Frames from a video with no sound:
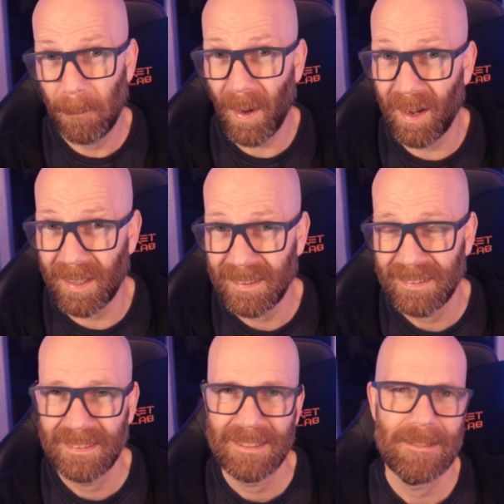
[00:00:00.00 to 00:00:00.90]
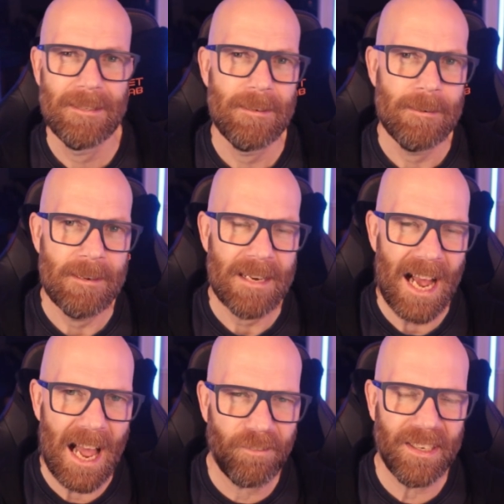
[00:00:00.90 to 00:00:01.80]
But
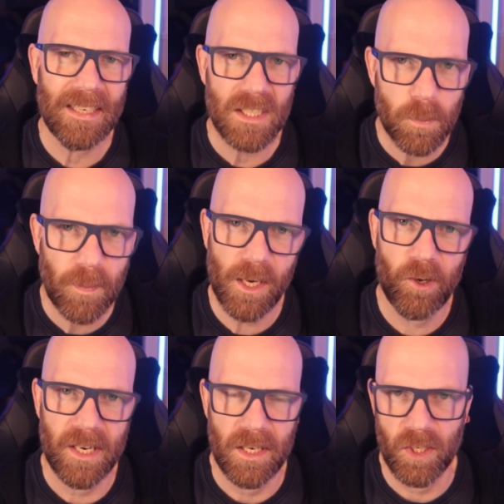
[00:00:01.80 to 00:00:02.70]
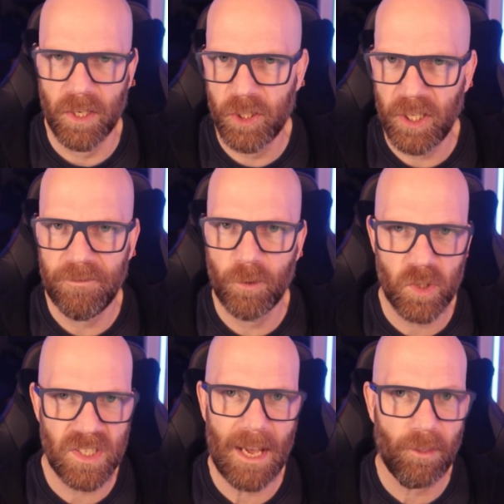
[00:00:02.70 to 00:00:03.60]
having experienced the
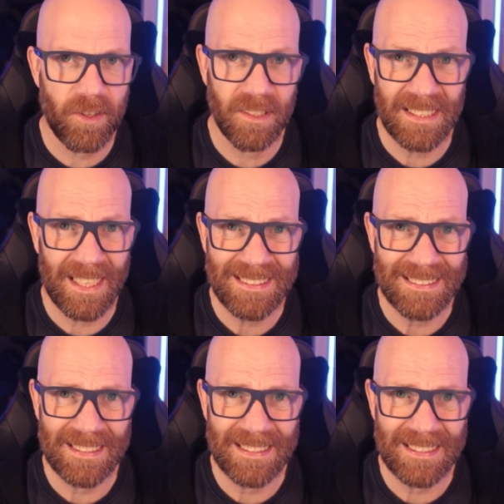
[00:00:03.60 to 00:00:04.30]
GeForce Now 3080